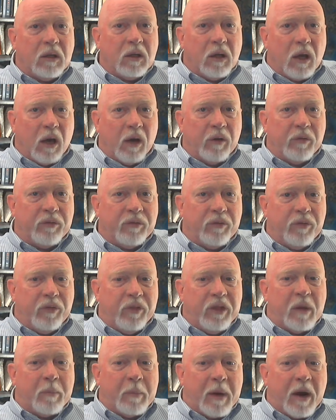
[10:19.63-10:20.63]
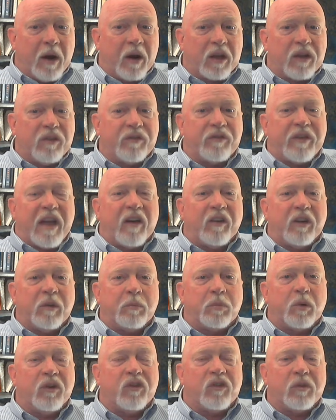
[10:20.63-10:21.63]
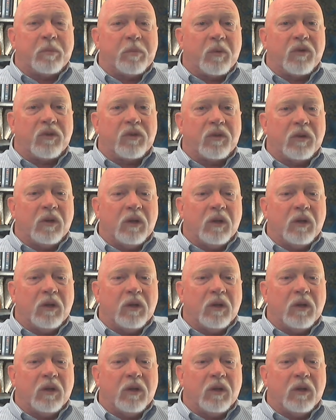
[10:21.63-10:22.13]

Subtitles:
of the American founding principles.